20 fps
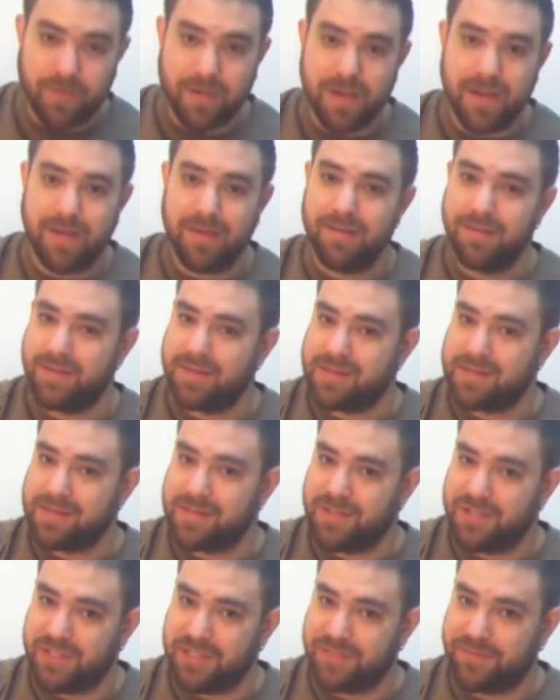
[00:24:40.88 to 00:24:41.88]
okay, this
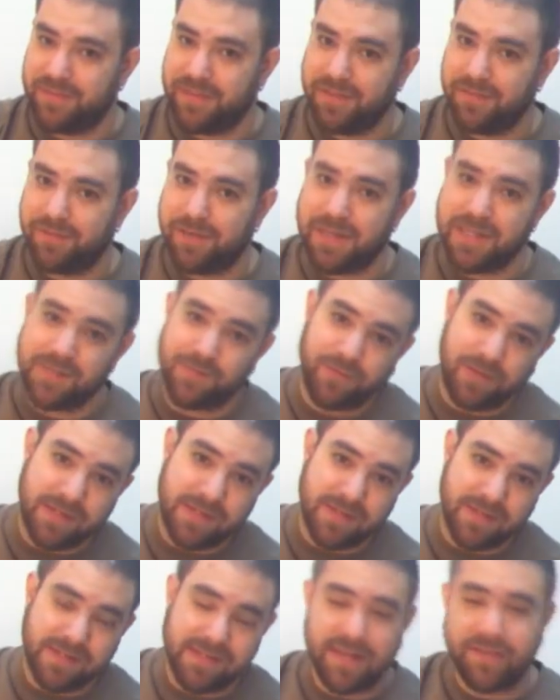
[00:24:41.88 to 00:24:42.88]
is G string twice,
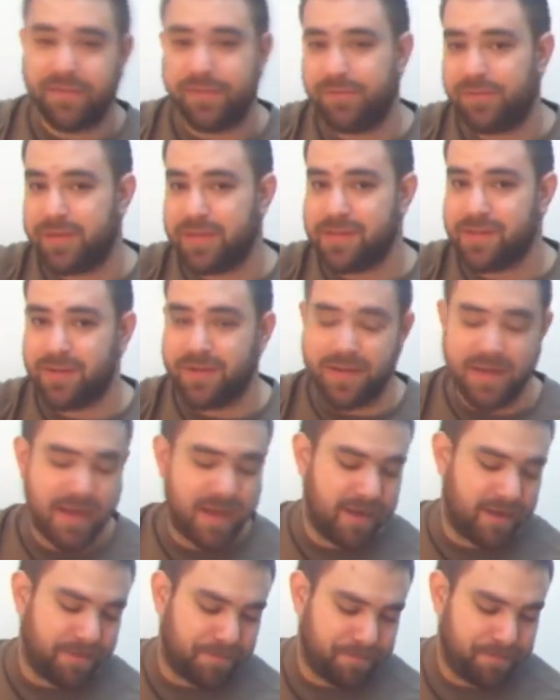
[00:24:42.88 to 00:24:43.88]
once on seven, once on
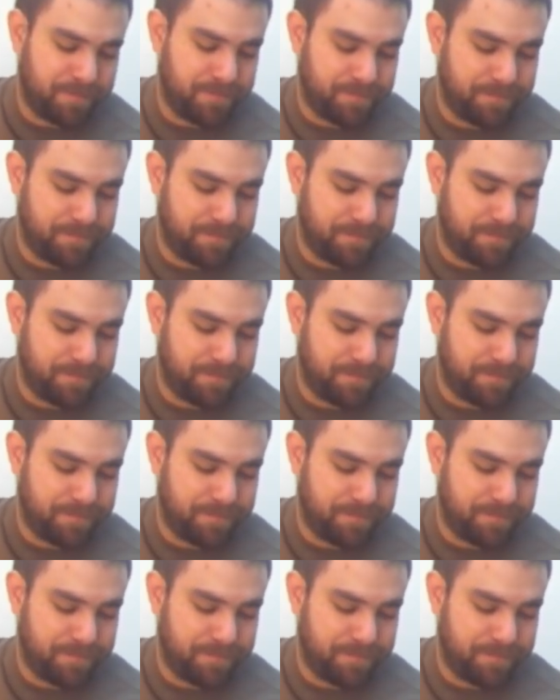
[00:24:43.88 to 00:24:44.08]
nine.